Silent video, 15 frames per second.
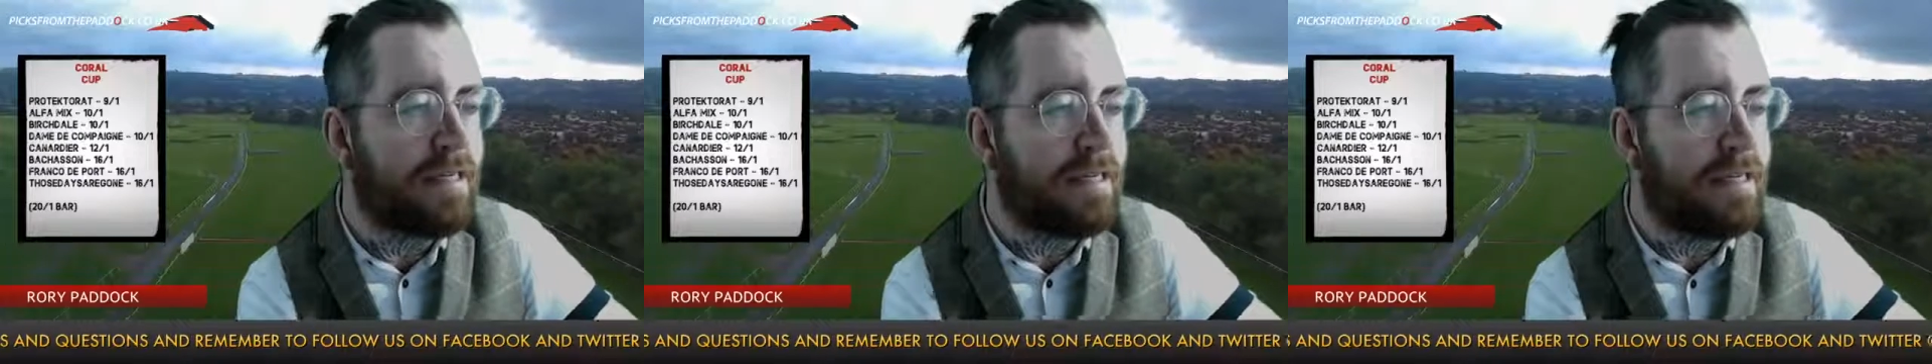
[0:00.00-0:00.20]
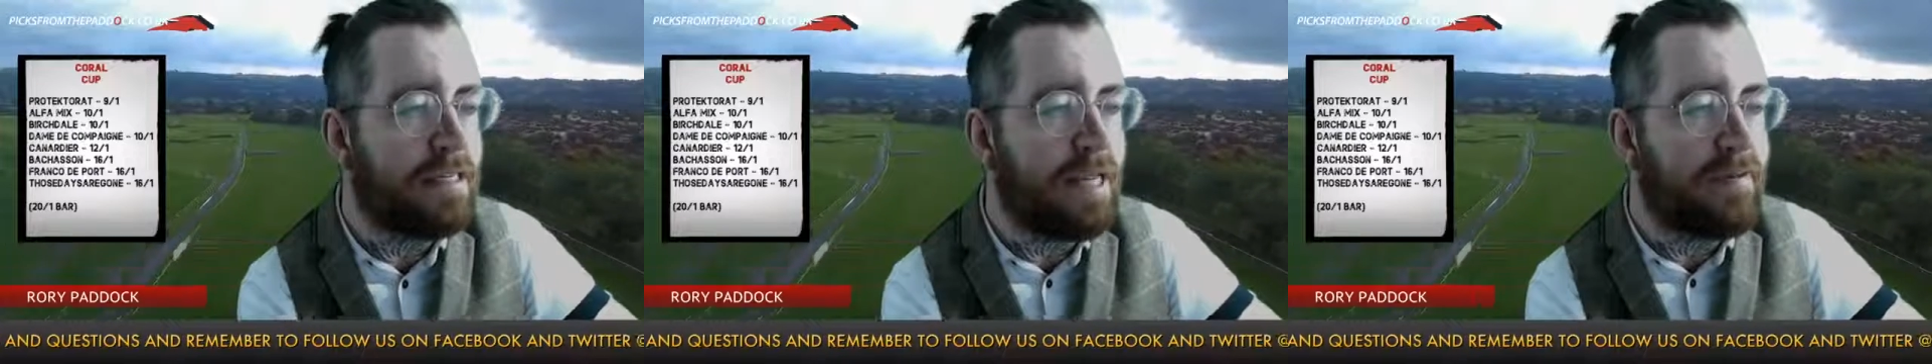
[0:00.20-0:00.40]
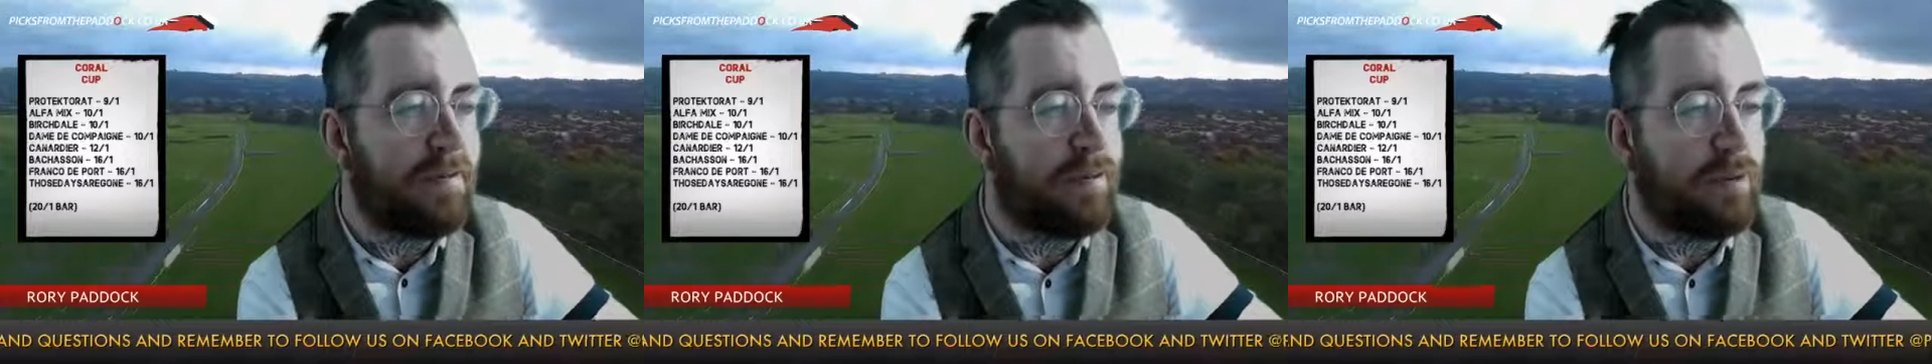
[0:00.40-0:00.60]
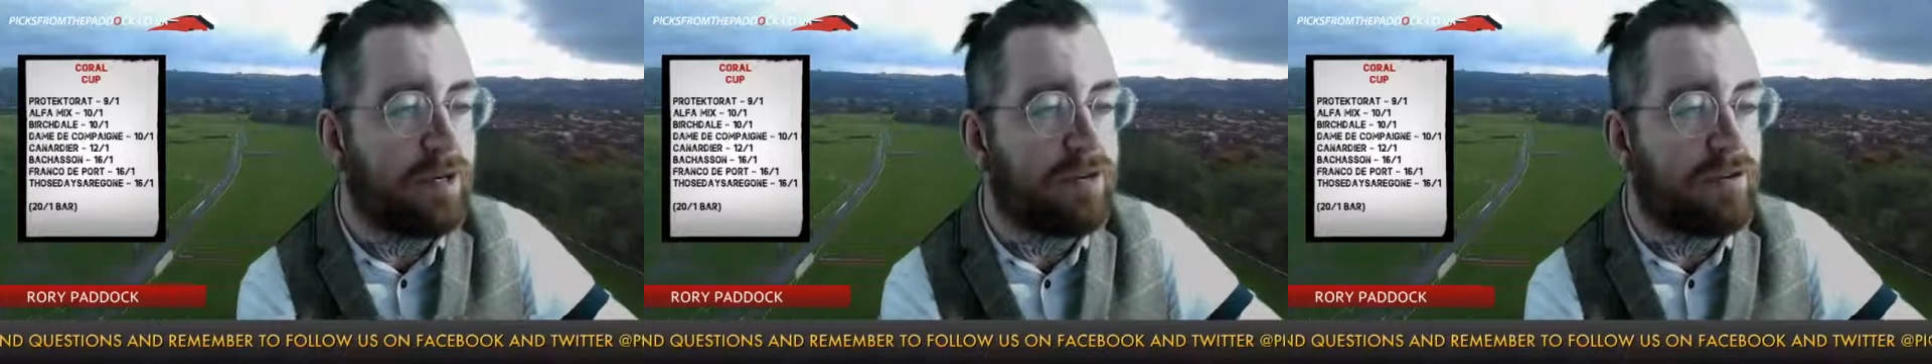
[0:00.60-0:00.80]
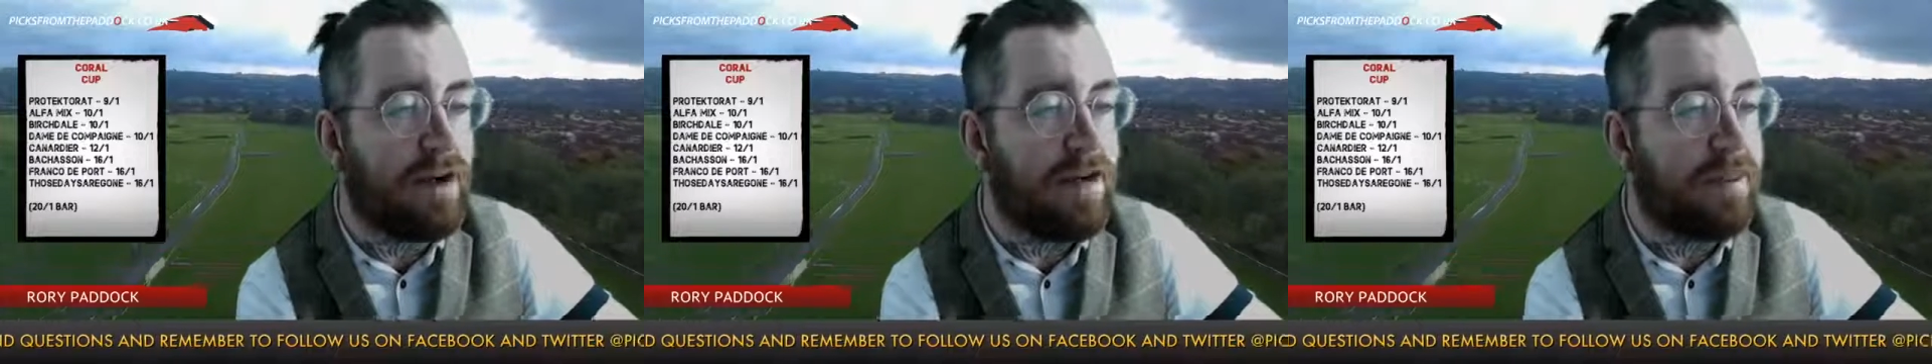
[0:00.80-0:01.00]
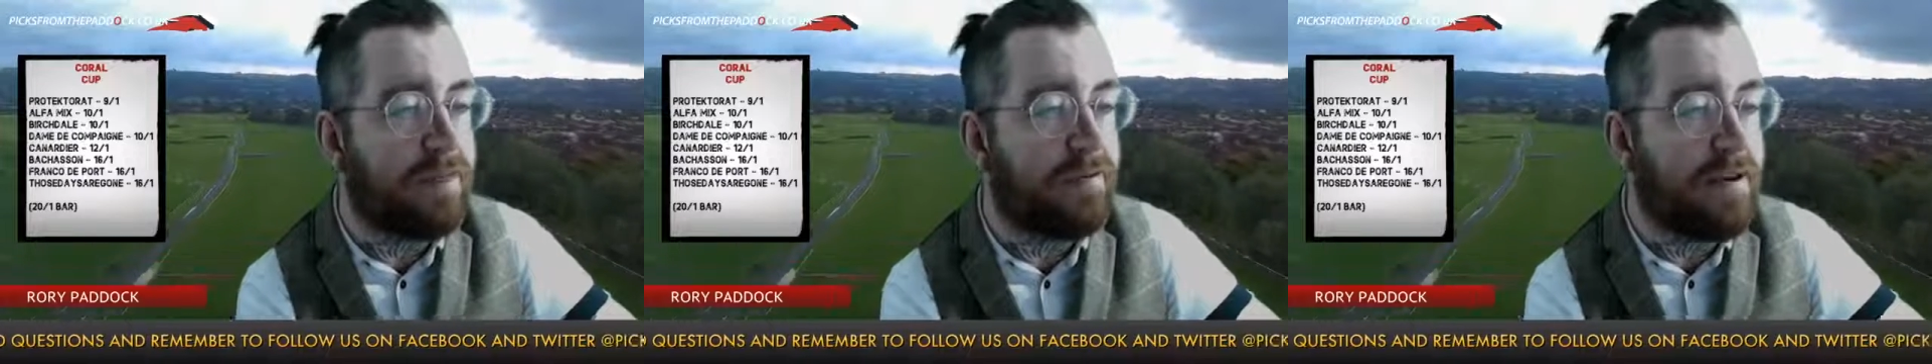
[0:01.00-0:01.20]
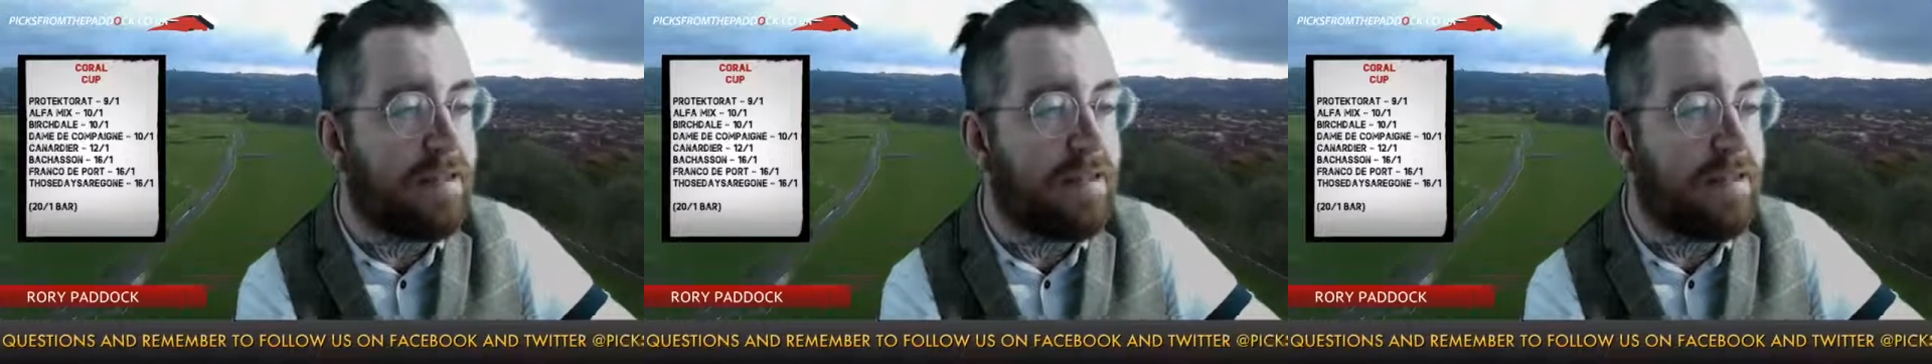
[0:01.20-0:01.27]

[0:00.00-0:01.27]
It's even won a Grade 3 at